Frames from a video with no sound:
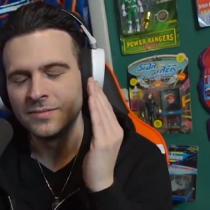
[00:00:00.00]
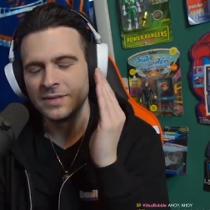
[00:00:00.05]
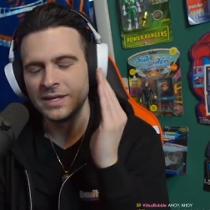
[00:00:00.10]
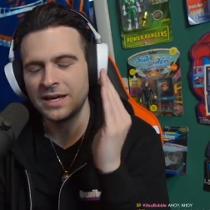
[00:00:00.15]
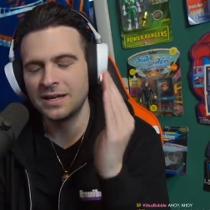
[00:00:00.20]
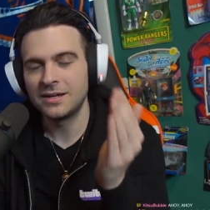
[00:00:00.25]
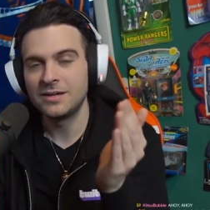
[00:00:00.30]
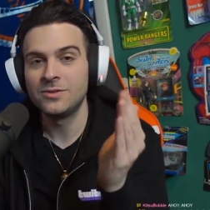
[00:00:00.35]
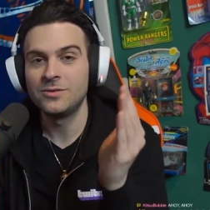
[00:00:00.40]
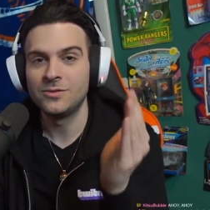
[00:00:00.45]

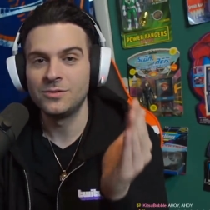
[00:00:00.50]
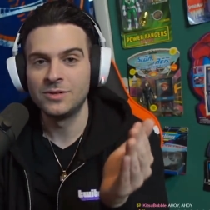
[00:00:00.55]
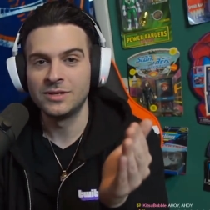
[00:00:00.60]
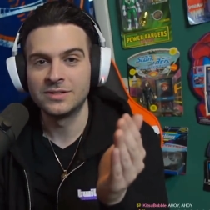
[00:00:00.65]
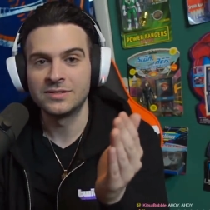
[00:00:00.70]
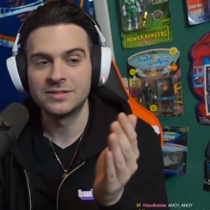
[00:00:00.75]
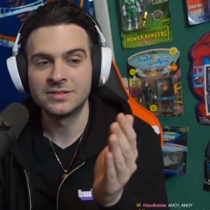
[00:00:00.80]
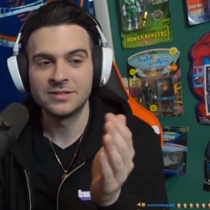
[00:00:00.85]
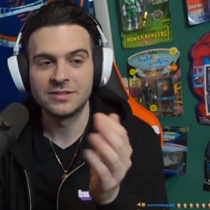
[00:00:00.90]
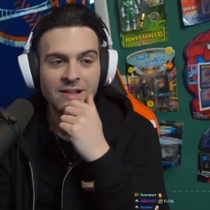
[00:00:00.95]
I didn't do
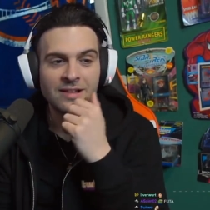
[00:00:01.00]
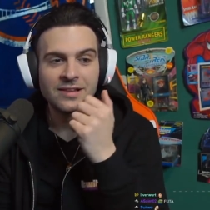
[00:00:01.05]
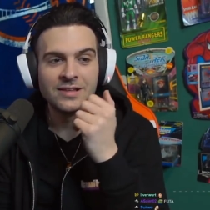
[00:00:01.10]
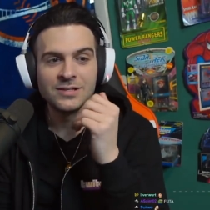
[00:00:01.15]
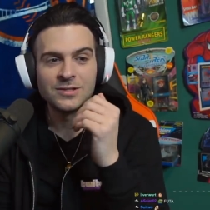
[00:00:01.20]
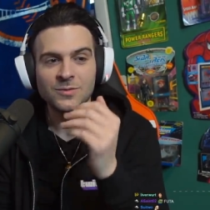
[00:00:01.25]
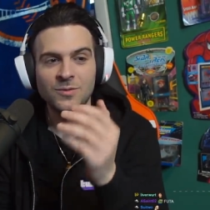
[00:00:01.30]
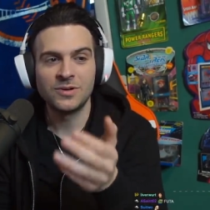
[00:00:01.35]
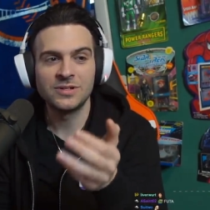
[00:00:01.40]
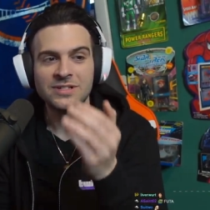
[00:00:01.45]
this
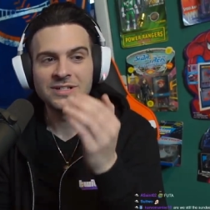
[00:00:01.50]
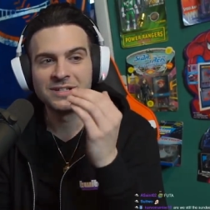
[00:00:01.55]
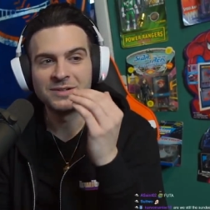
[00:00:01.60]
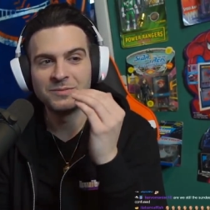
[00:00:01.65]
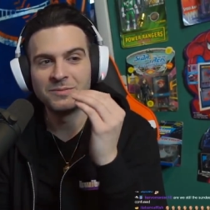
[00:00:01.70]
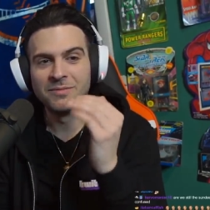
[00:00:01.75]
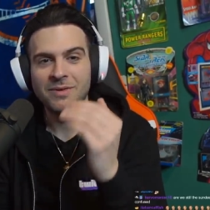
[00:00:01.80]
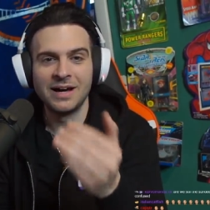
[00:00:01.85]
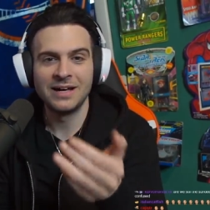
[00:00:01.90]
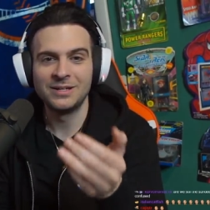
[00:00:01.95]
this wasn't
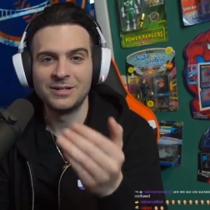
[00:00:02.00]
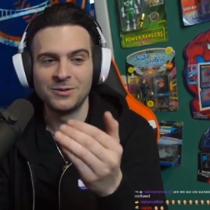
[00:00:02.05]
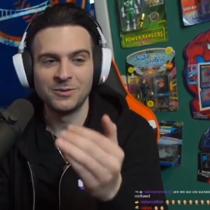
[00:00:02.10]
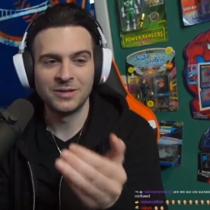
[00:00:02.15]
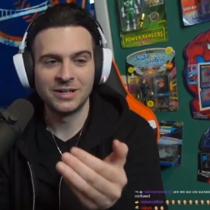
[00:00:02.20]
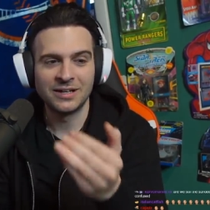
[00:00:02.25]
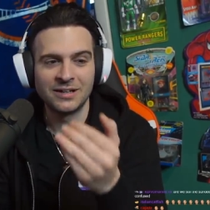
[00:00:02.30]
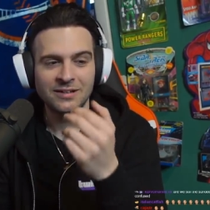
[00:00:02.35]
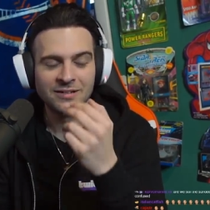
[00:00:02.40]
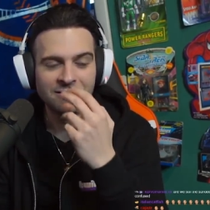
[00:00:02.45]
my doing. Yo,
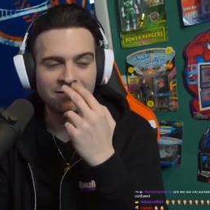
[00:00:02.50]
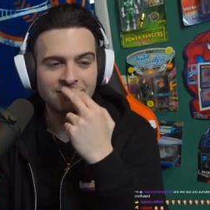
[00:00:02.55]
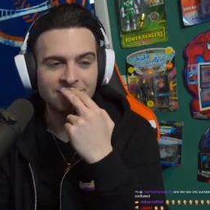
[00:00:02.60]
it's the